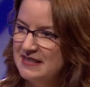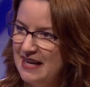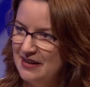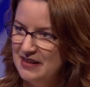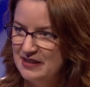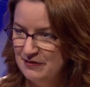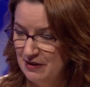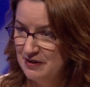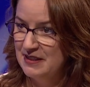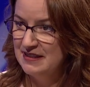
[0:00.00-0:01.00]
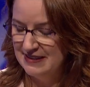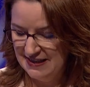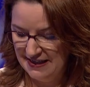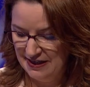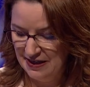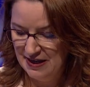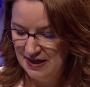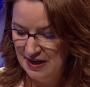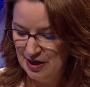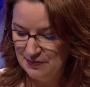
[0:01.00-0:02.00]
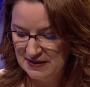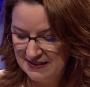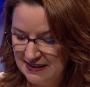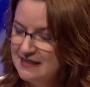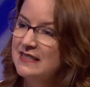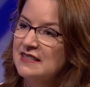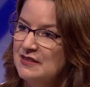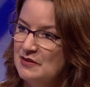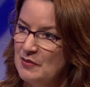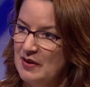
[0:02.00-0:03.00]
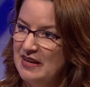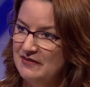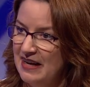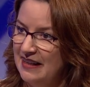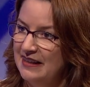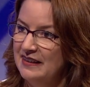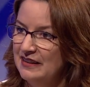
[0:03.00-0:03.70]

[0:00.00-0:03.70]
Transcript: How do these functions then help the citizens of Spokane Valley?